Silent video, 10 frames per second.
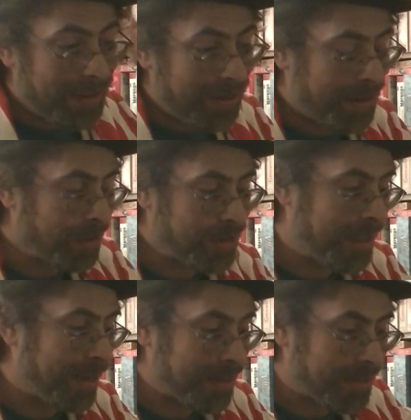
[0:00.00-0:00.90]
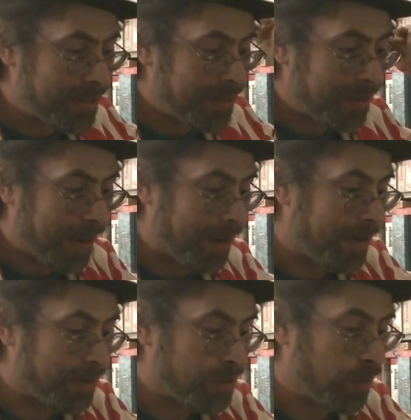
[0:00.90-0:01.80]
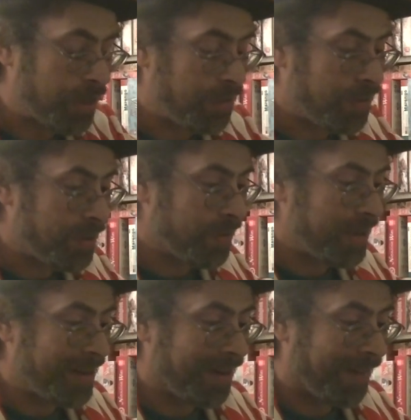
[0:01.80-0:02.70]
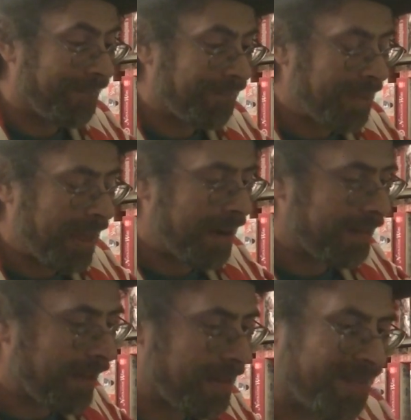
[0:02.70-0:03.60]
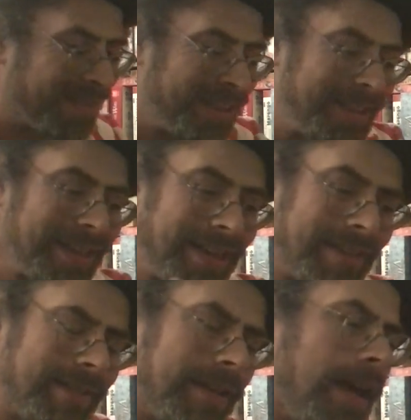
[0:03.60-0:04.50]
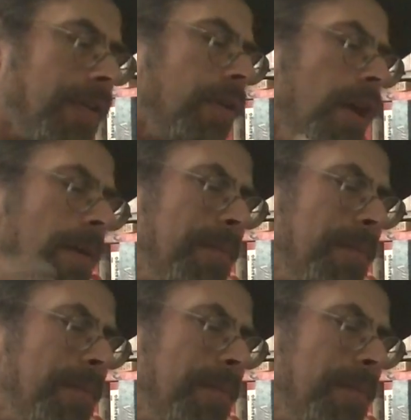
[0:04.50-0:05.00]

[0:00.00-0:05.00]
here's this, and here's what you do here, and it doesn't really link it together.